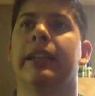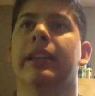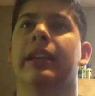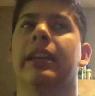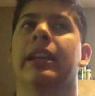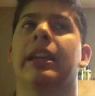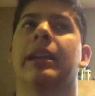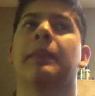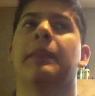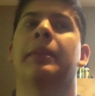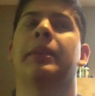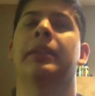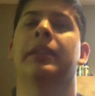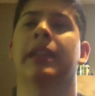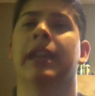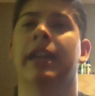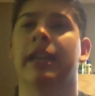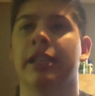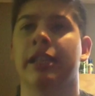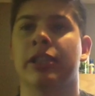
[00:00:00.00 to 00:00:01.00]
And I'm
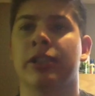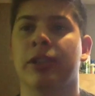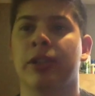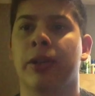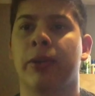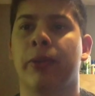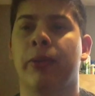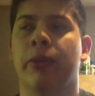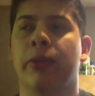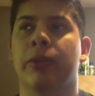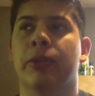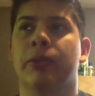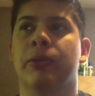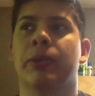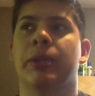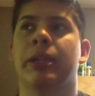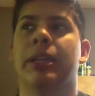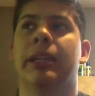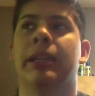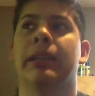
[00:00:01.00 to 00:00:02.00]
glad I started off with a
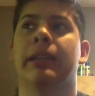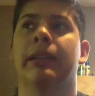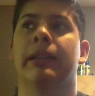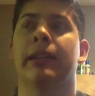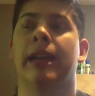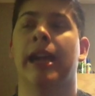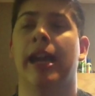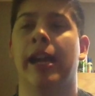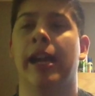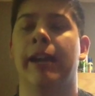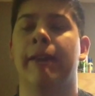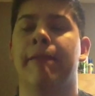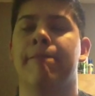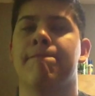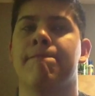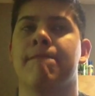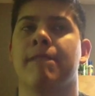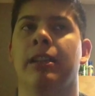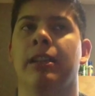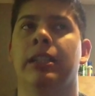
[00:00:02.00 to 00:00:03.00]
20 high.
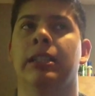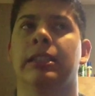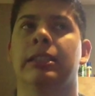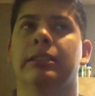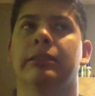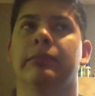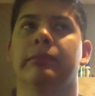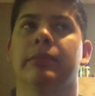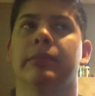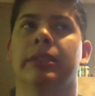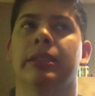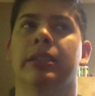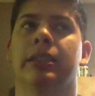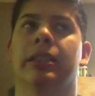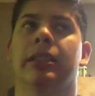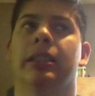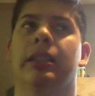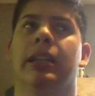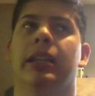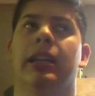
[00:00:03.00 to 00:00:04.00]

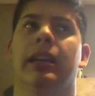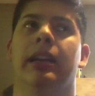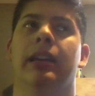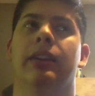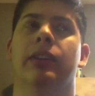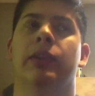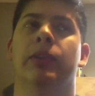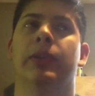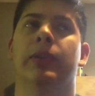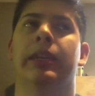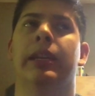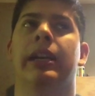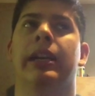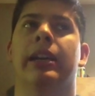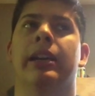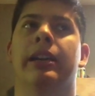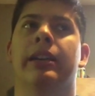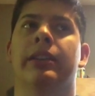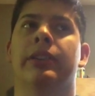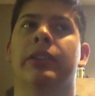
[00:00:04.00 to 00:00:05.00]
20
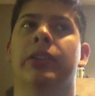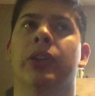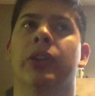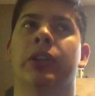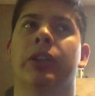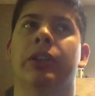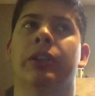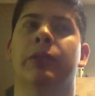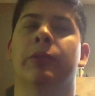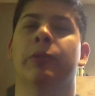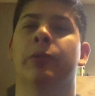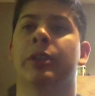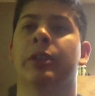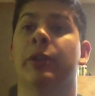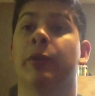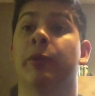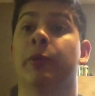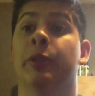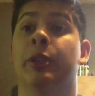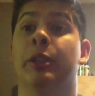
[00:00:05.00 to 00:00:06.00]
highs are good for
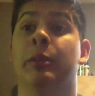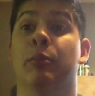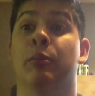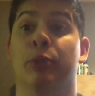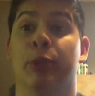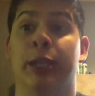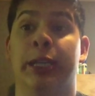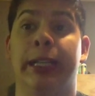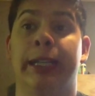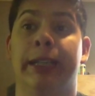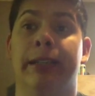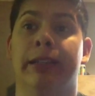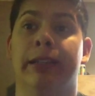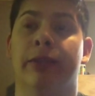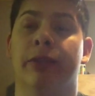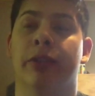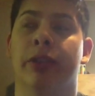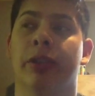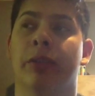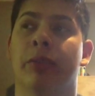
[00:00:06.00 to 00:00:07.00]
definitely breeding.
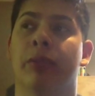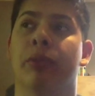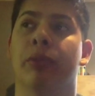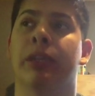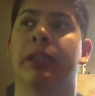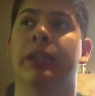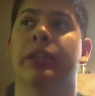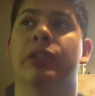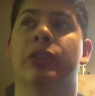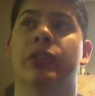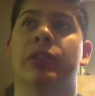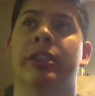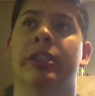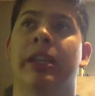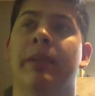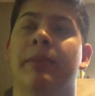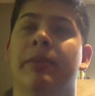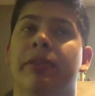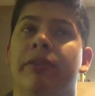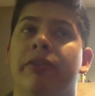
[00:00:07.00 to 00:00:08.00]
If you're going to breed certain
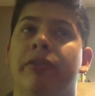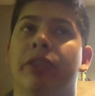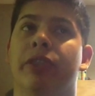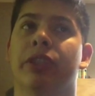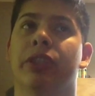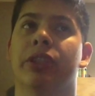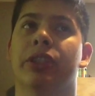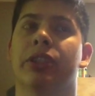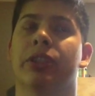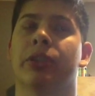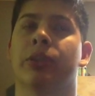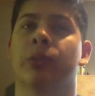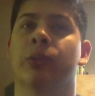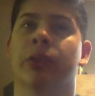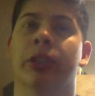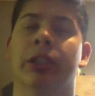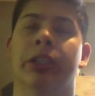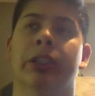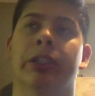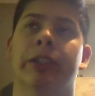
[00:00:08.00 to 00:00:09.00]
types of fish, they're
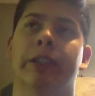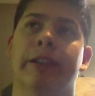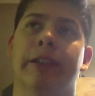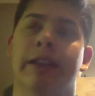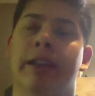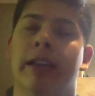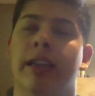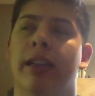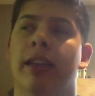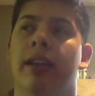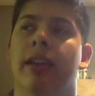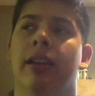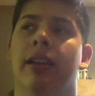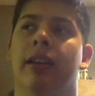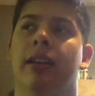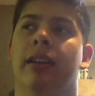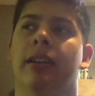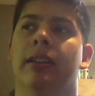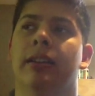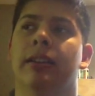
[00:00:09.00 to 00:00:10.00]
really good.
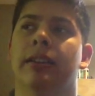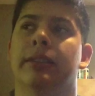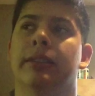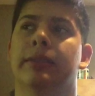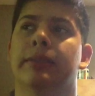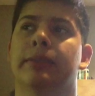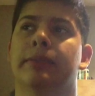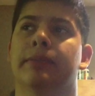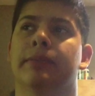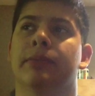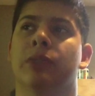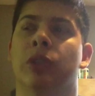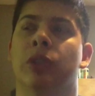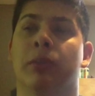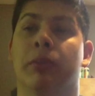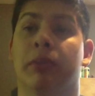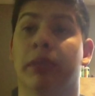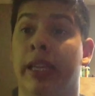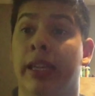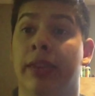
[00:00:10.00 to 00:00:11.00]
You
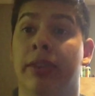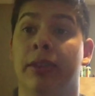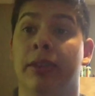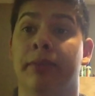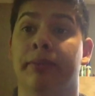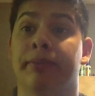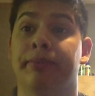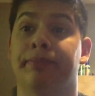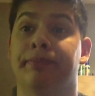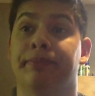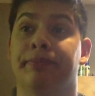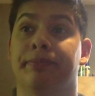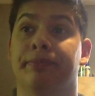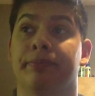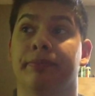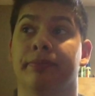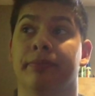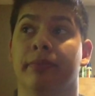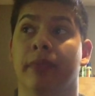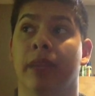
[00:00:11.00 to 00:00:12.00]
can plant them.
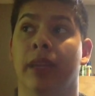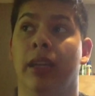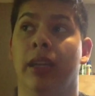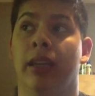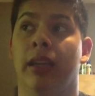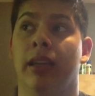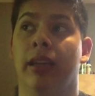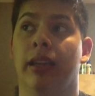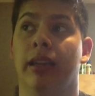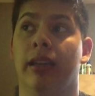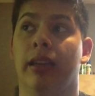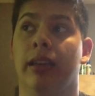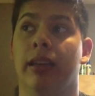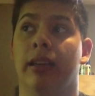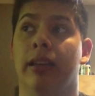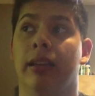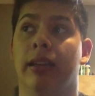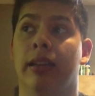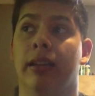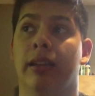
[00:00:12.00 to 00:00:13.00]

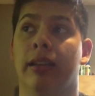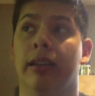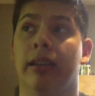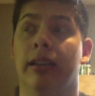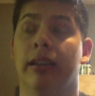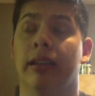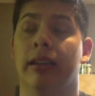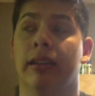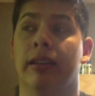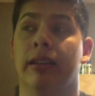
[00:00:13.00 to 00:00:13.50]
And